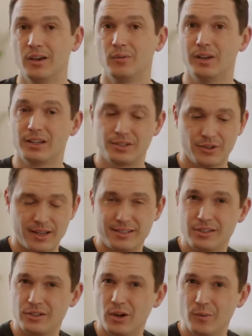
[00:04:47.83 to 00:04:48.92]
We also
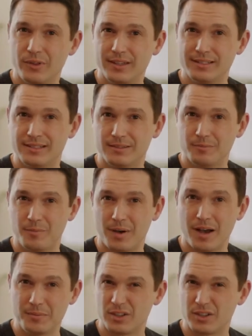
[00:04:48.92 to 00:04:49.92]
send you home with these pumps.